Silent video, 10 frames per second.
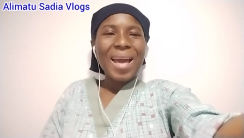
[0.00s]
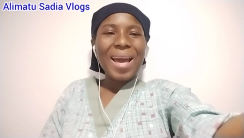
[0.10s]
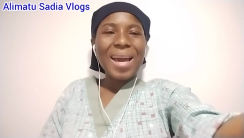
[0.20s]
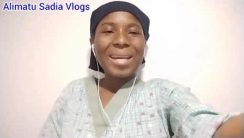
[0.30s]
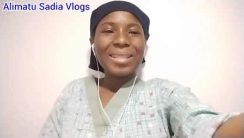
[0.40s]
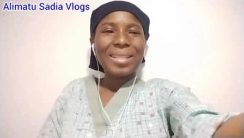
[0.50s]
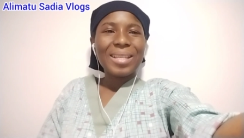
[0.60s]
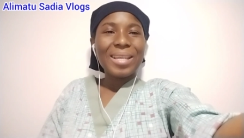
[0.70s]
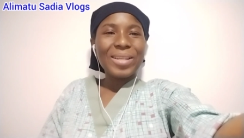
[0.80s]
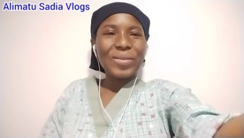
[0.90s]
And
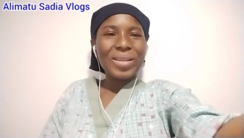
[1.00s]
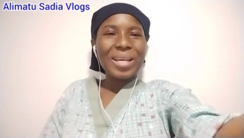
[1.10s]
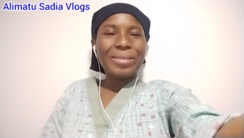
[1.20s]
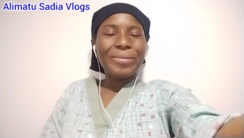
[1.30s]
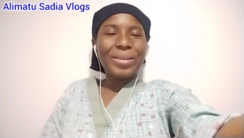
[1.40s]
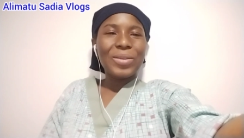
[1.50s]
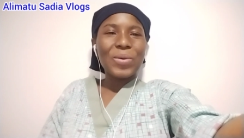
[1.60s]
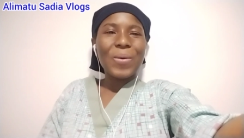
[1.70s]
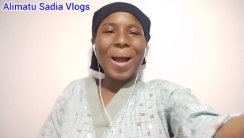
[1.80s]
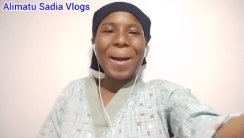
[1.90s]
in today's video,